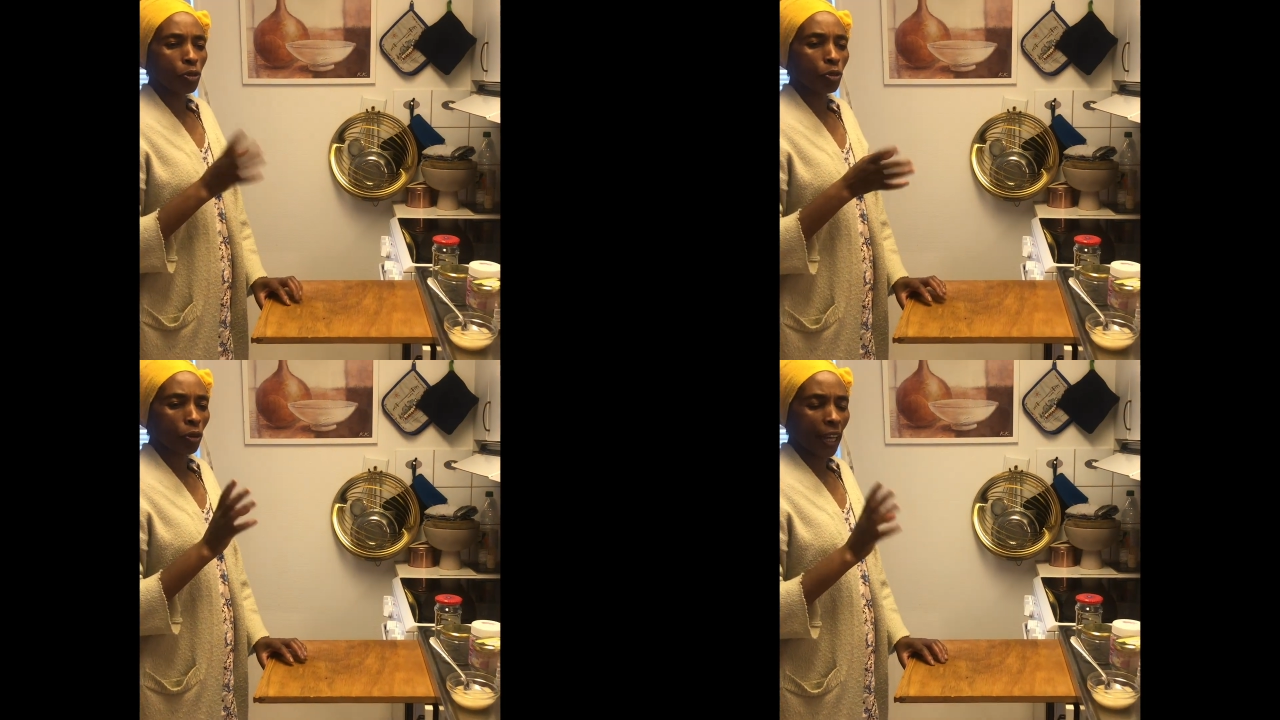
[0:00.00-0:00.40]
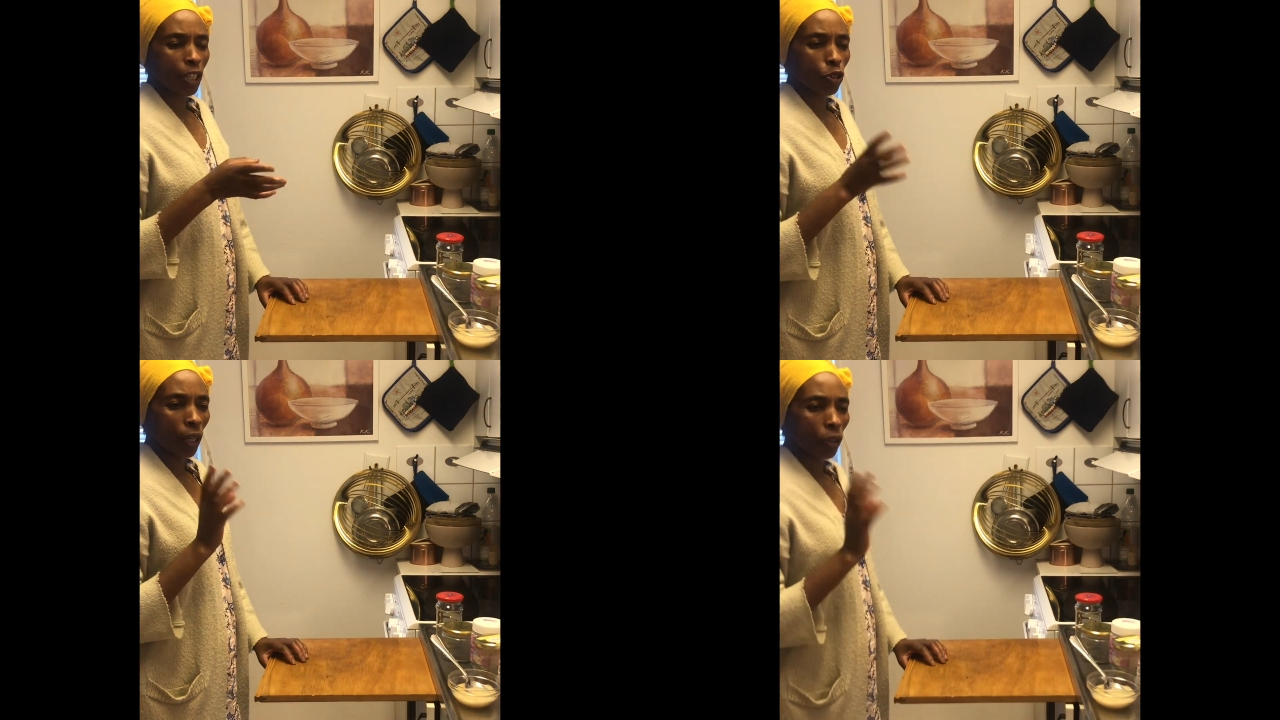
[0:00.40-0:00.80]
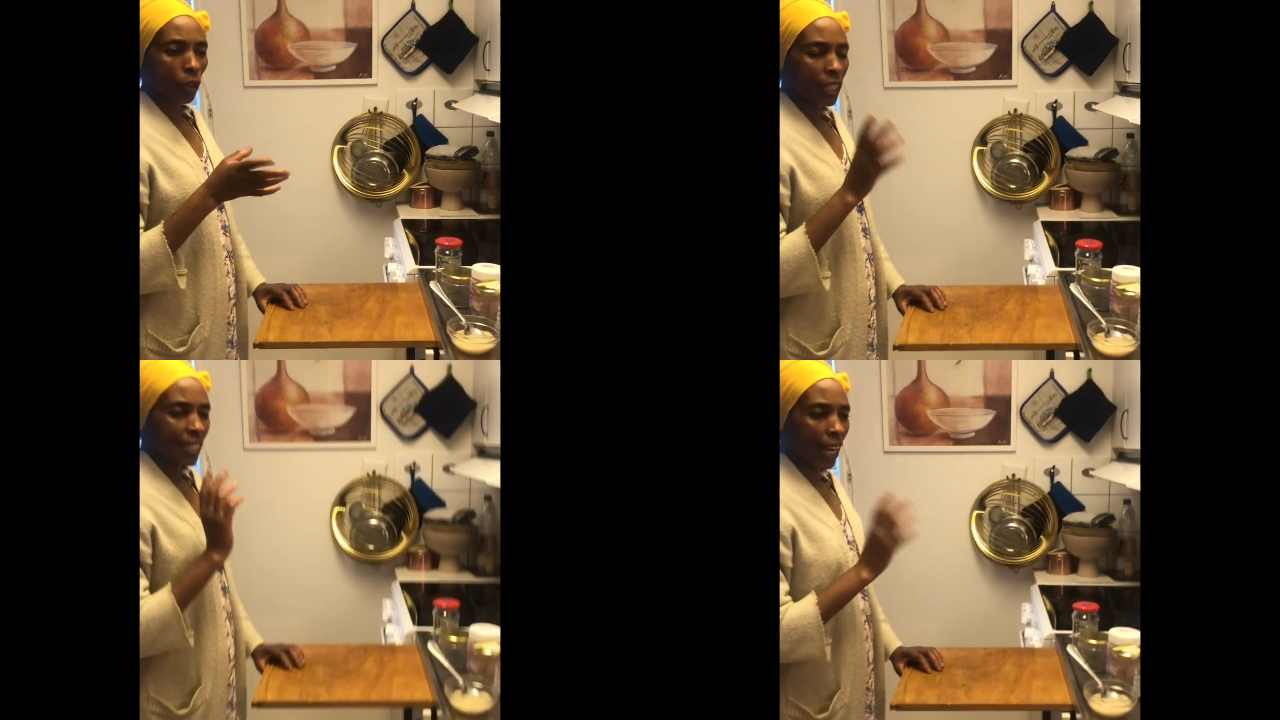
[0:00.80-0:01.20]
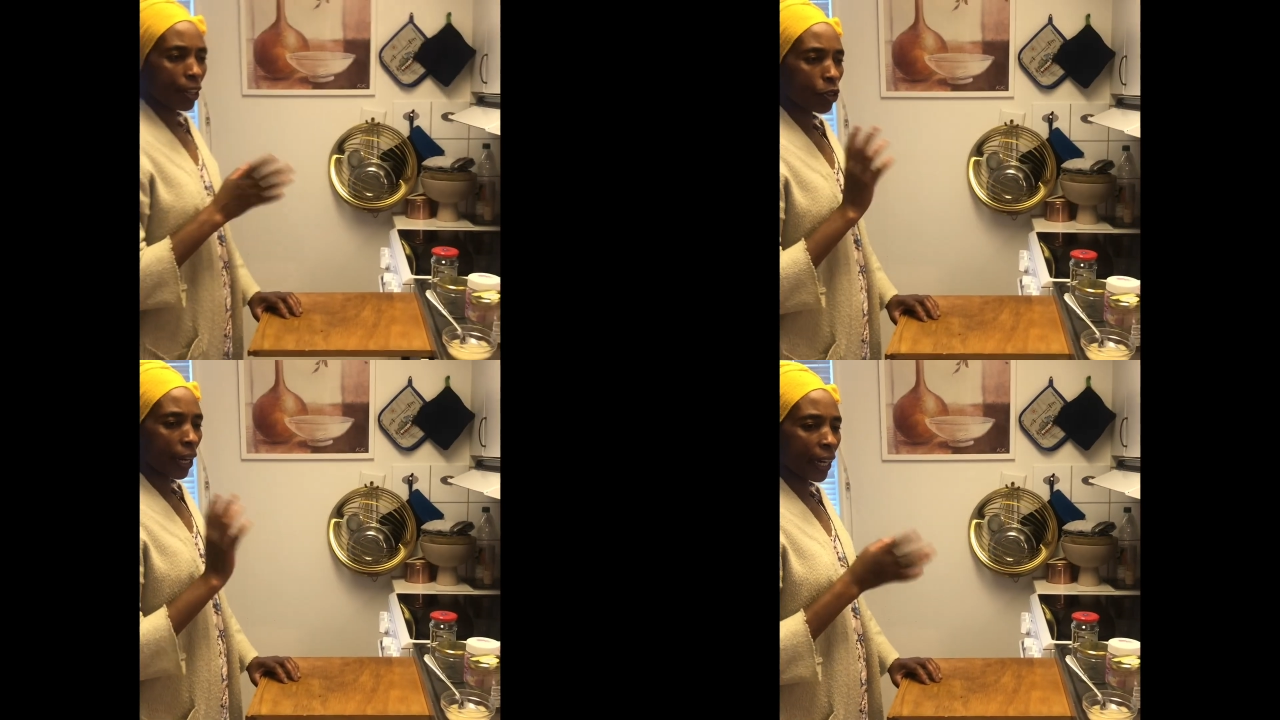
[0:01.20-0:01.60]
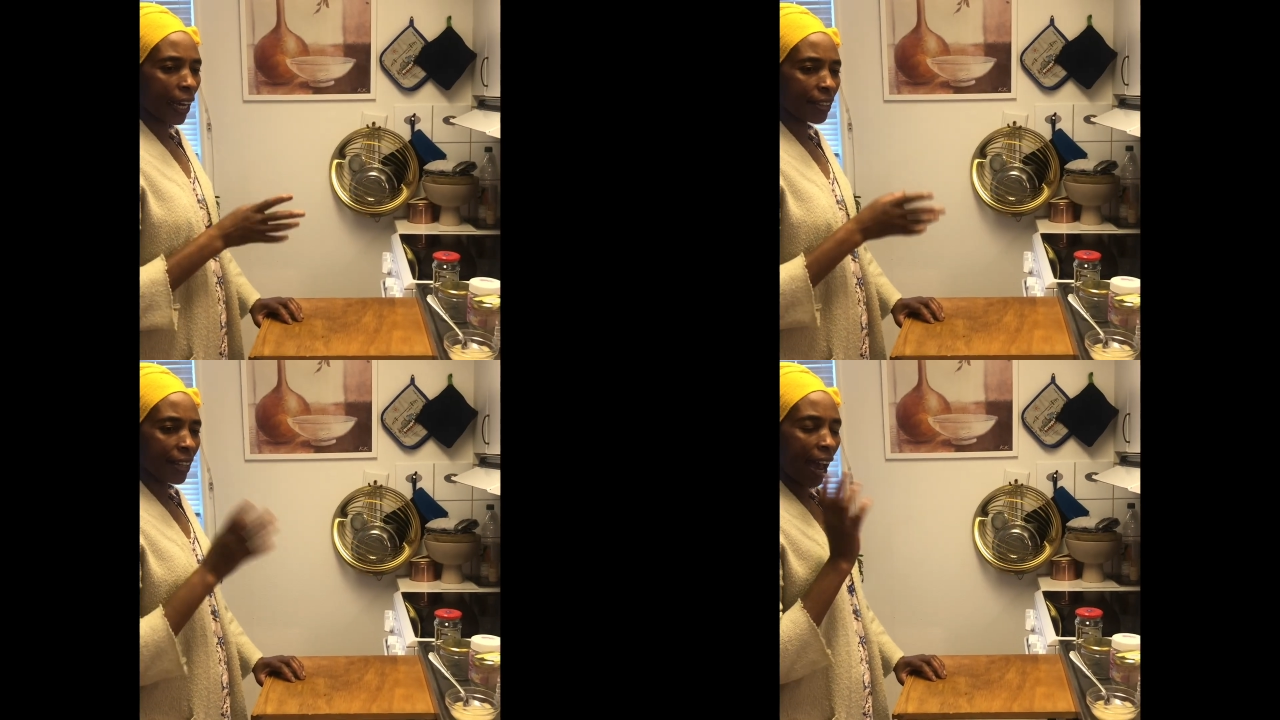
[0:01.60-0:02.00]
you know that your nuts
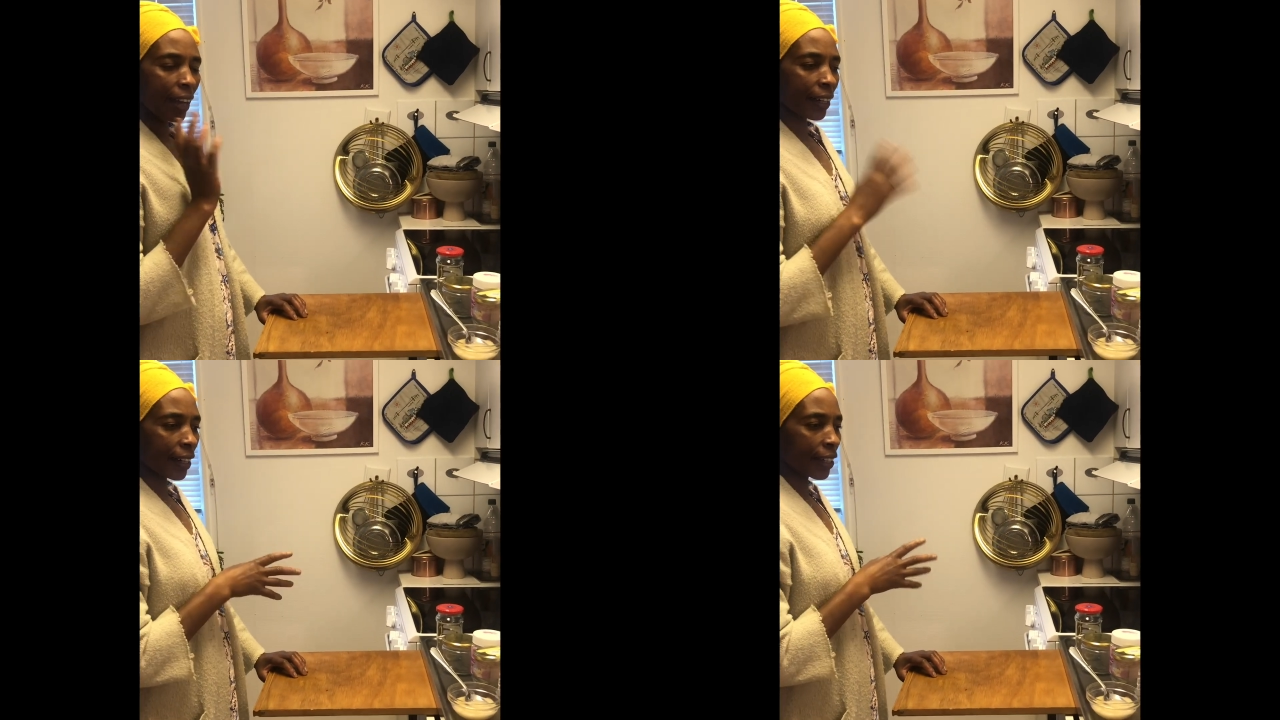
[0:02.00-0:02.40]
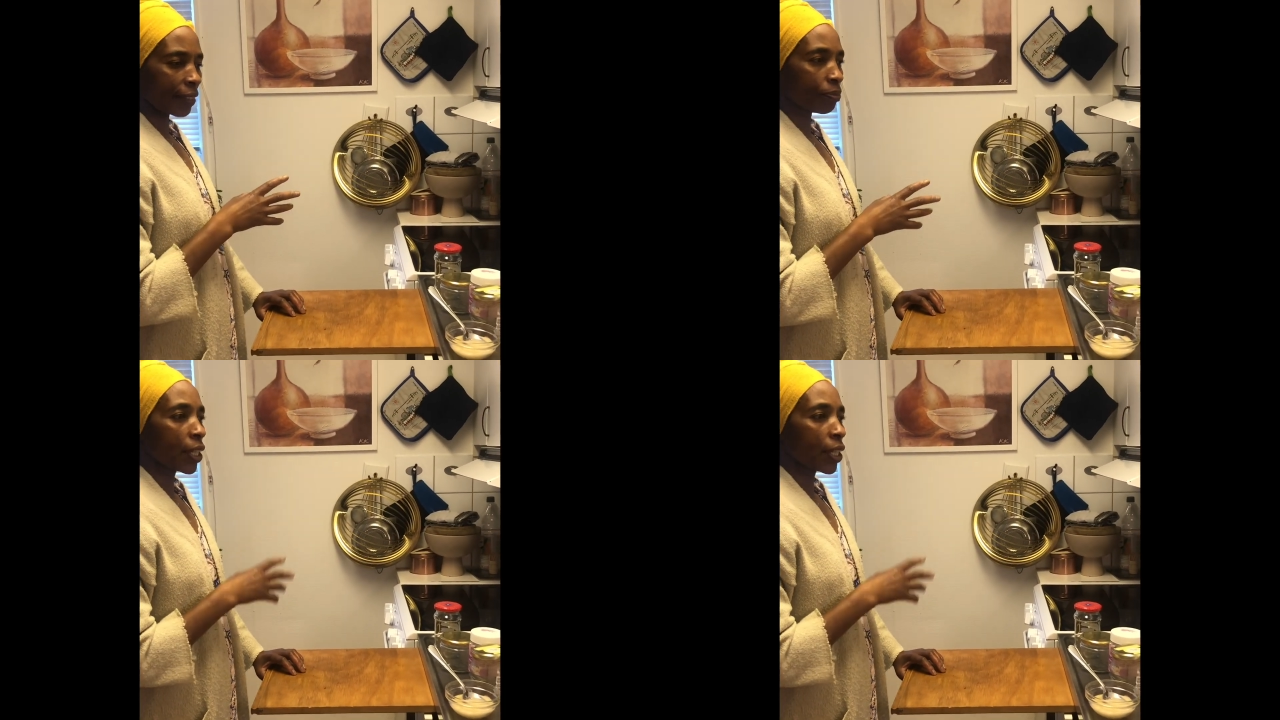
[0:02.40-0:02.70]
are ready?